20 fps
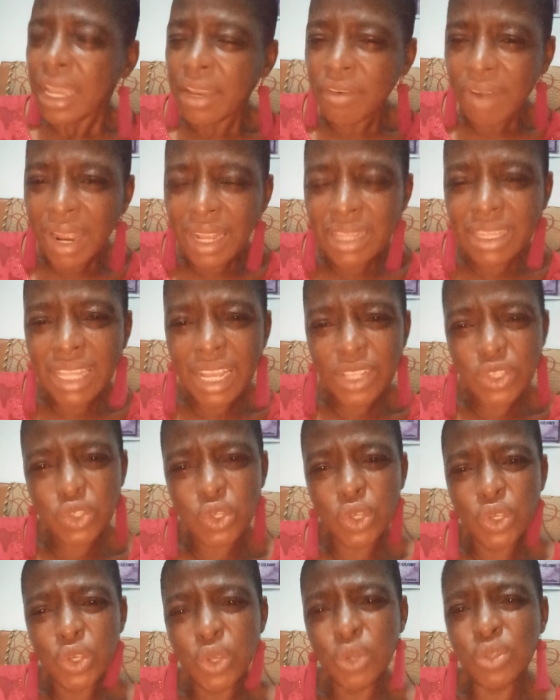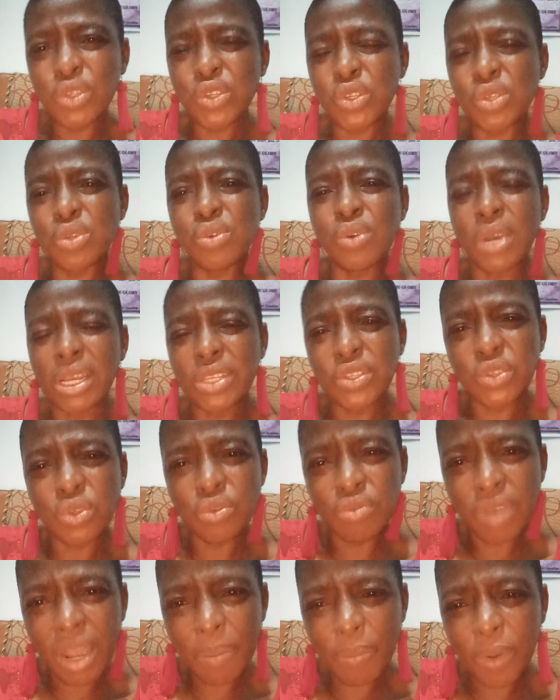grant that to you too as
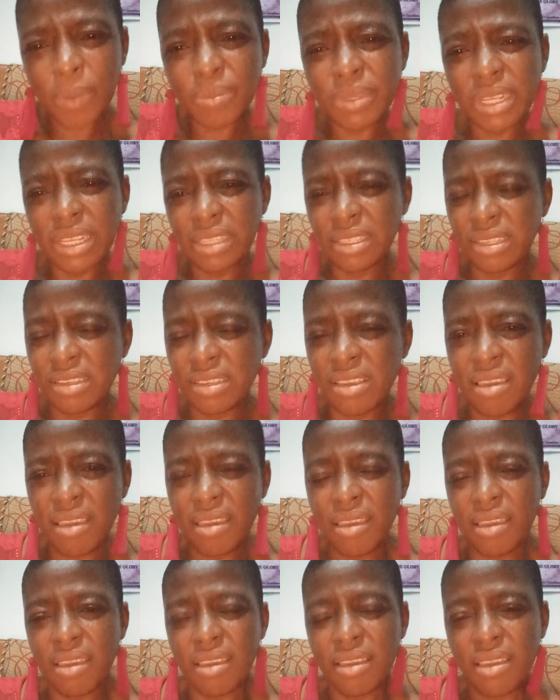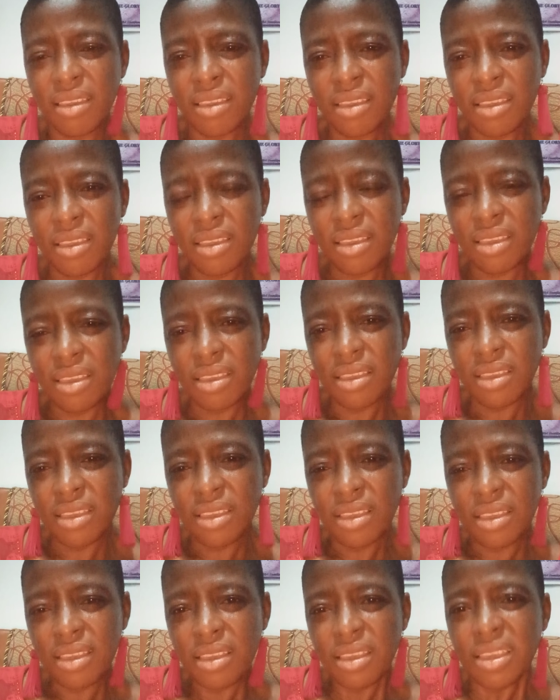you wrap up this year.
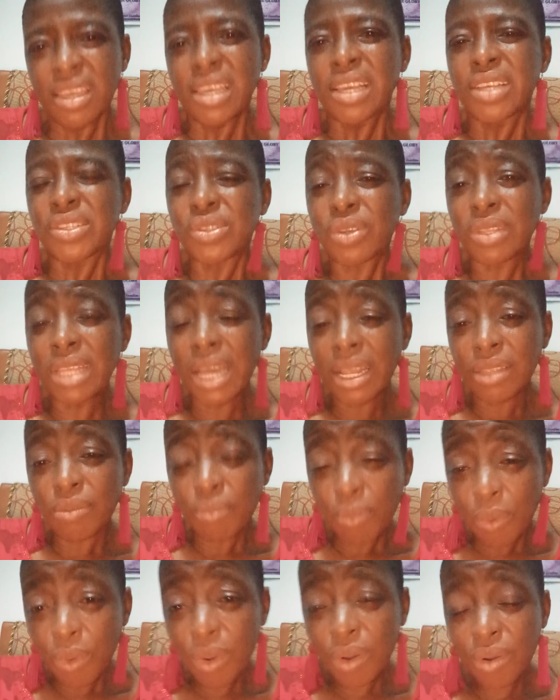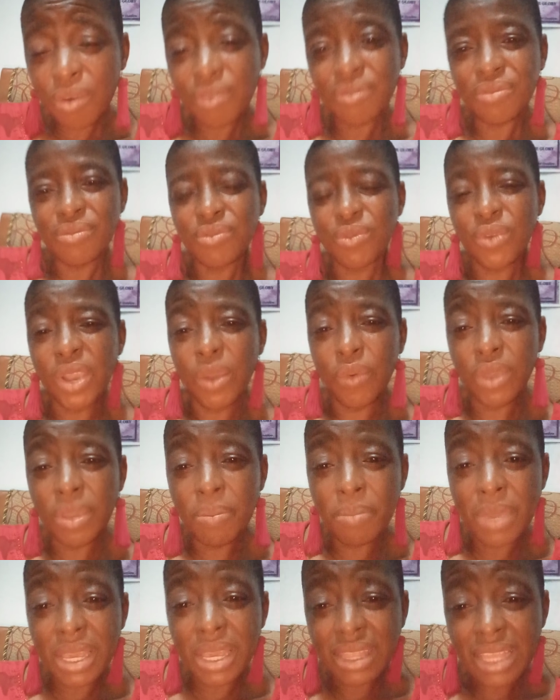So that when
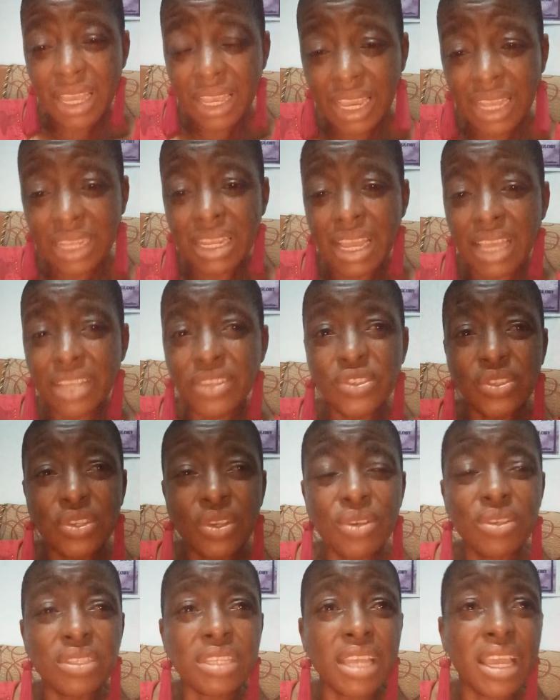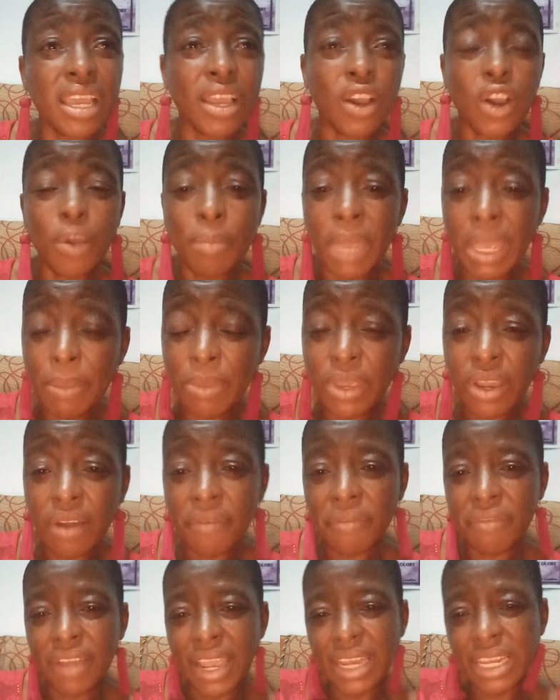we meet again next Tuesday or maybe
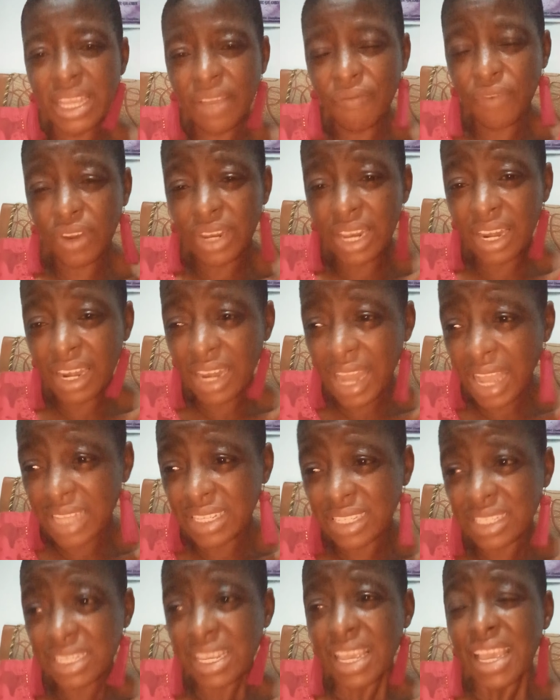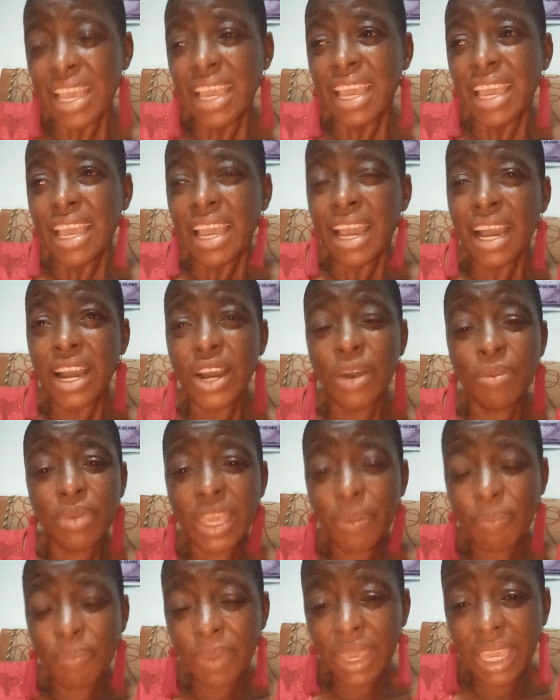on Friday for the last
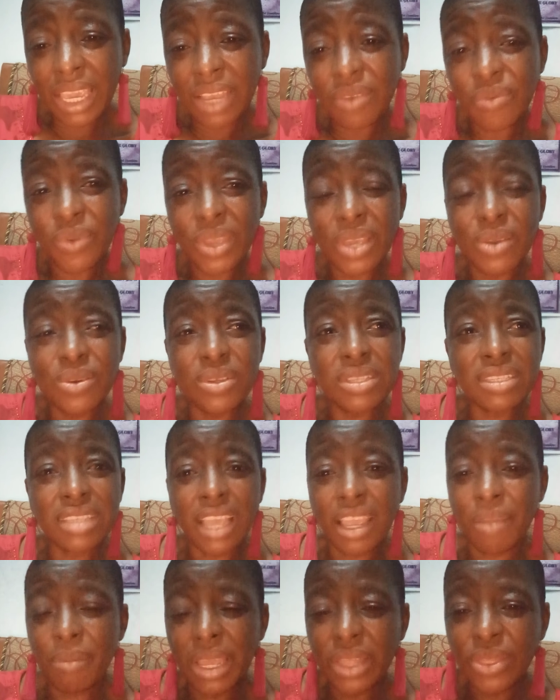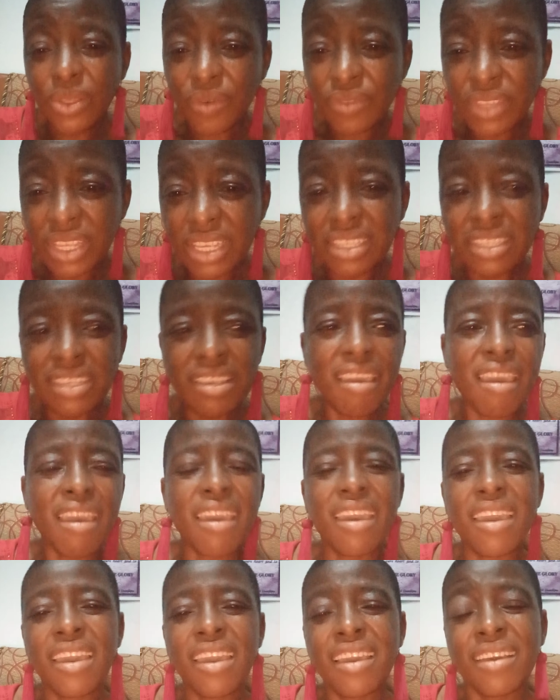Keeping It Real segment of this
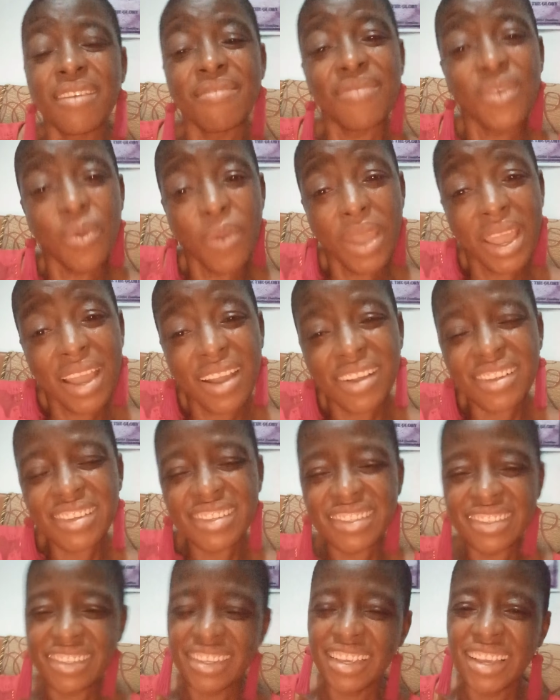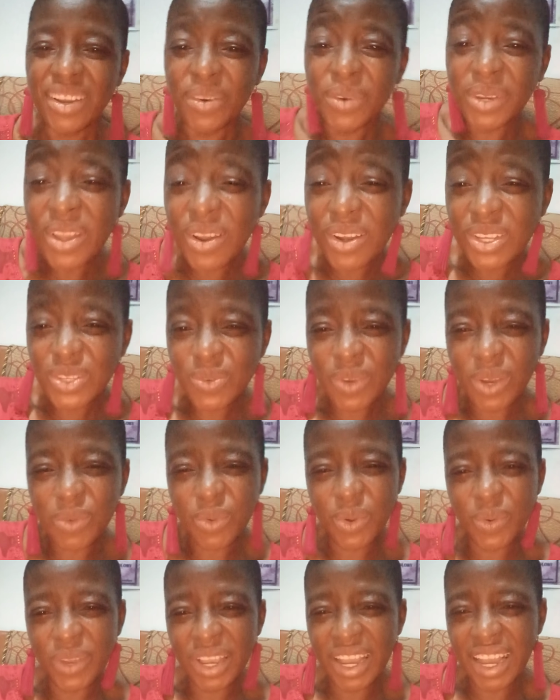year, well, who knows
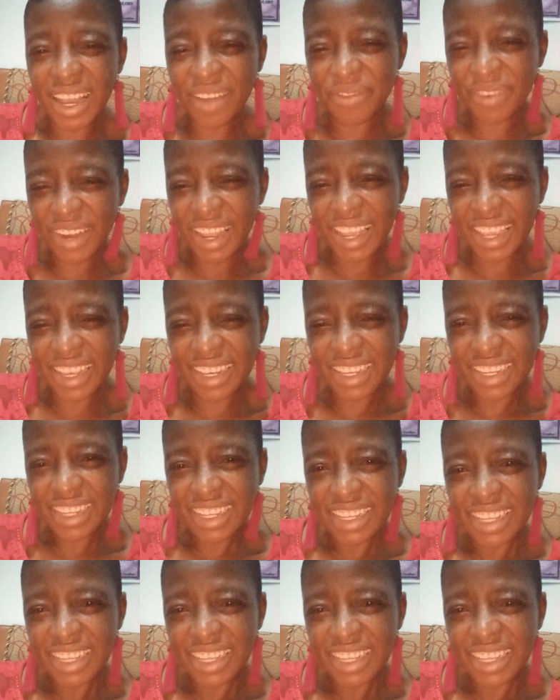what we will have, right?